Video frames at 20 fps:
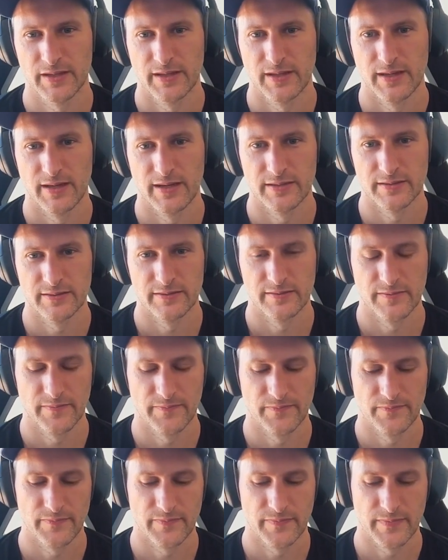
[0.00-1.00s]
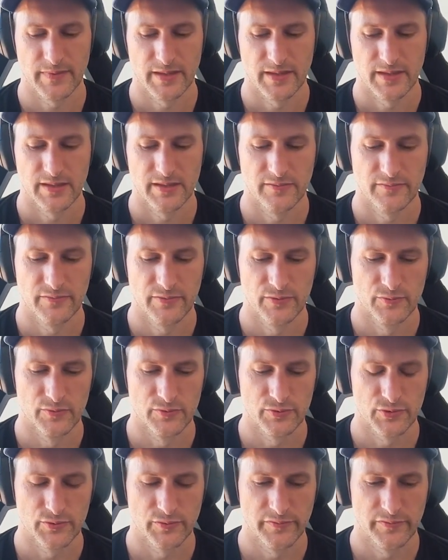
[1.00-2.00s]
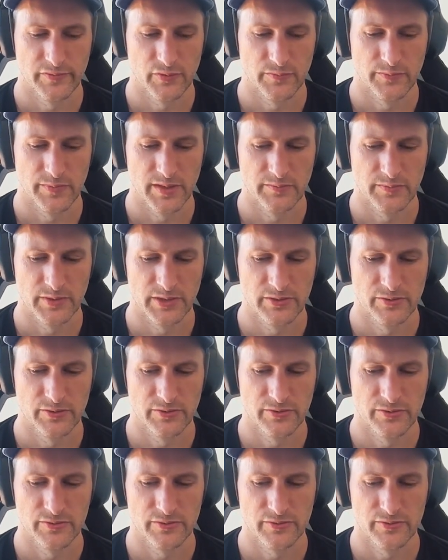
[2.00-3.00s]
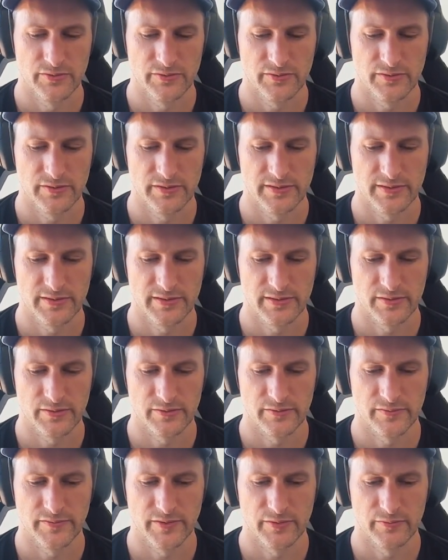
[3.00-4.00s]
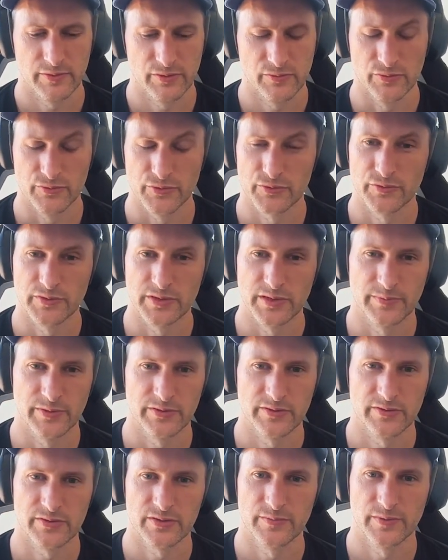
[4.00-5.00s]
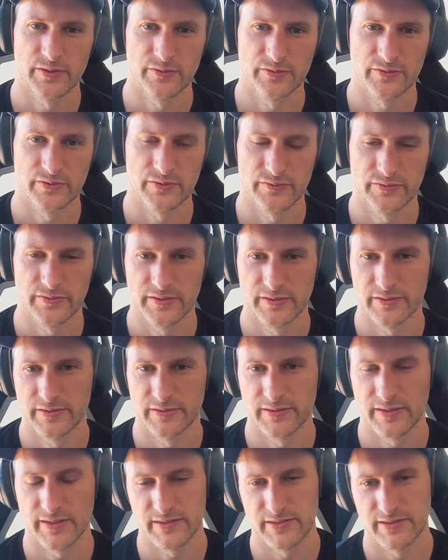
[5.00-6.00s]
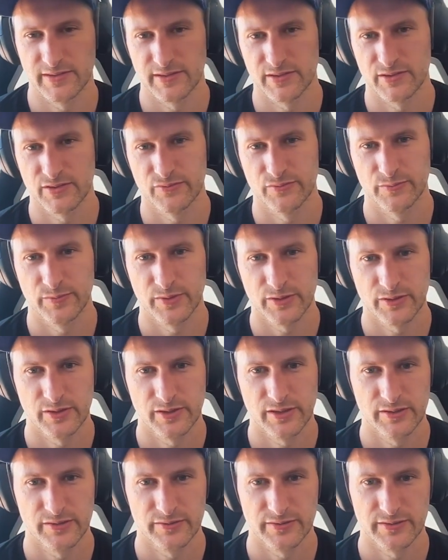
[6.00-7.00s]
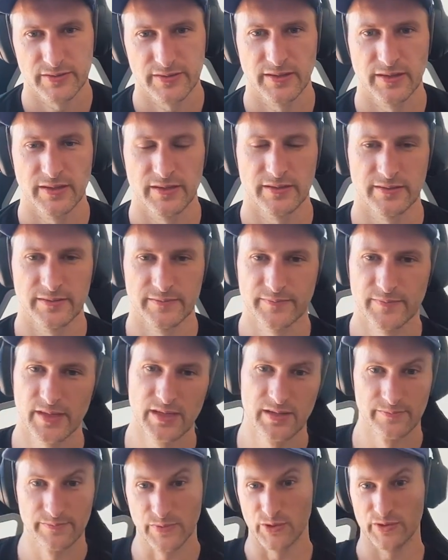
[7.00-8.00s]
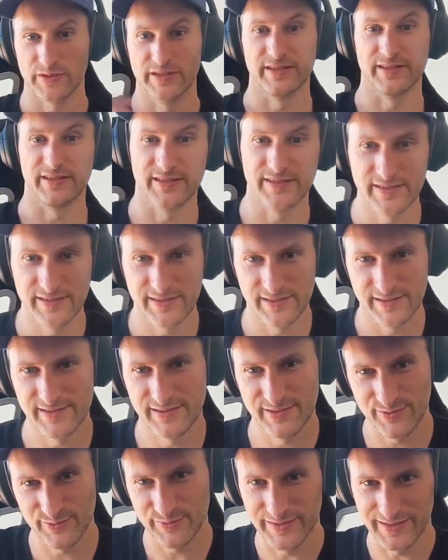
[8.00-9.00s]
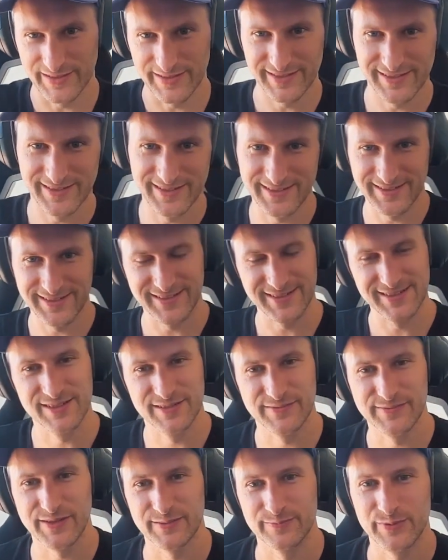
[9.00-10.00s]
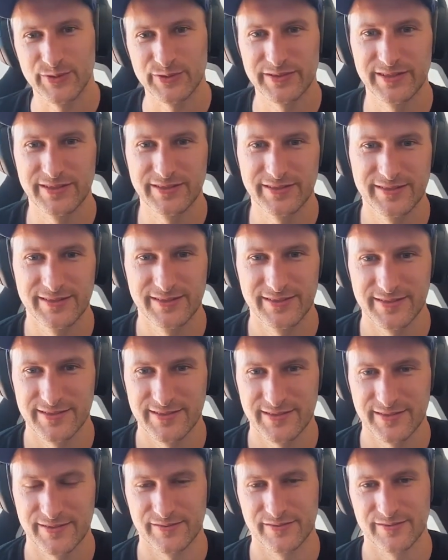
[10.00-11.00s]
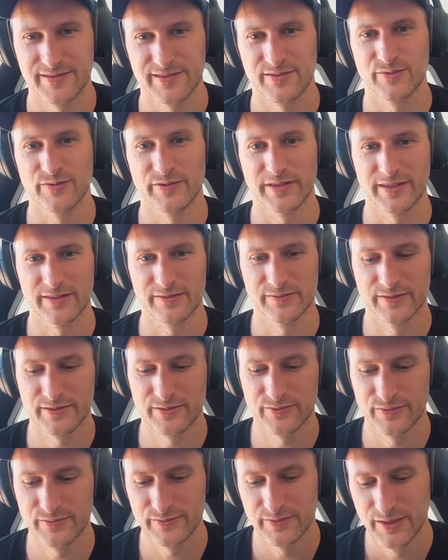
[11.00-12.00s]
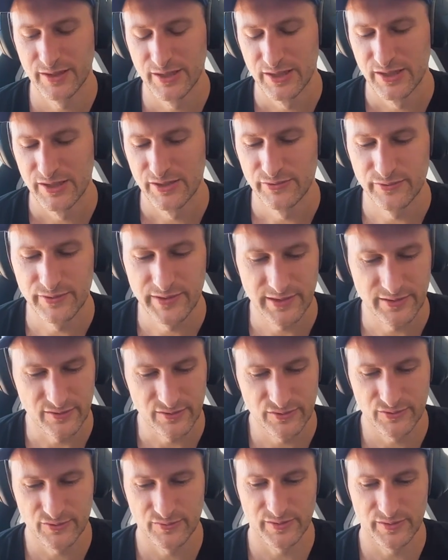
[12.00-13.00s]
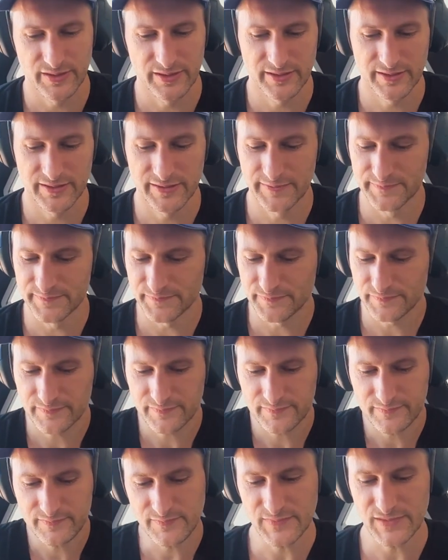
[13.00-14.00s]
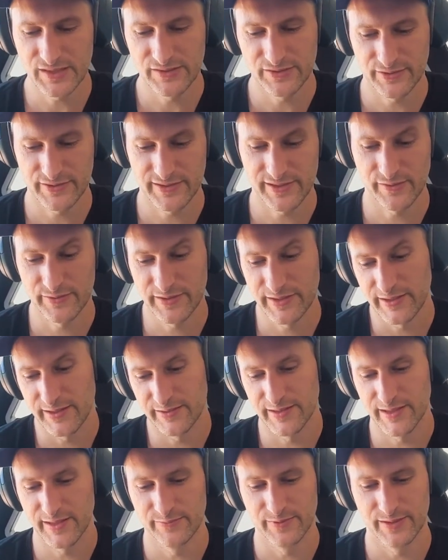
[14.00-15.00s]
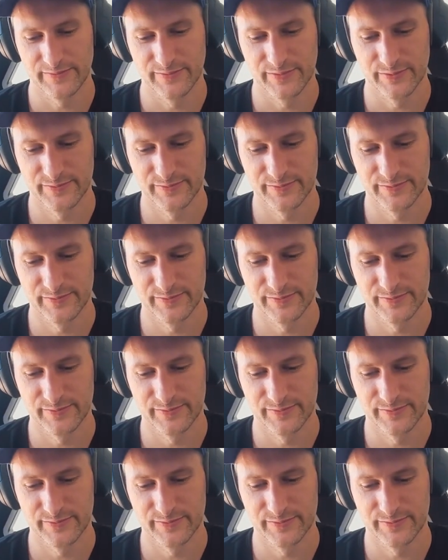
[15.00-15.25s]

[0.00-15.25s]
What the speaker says: And if you want to offer buy Bitcoin, it's very country dependent because you need access to a bank account. Banking is today, like at least fiat banking is local, right? You cannot today just say, okay, I will have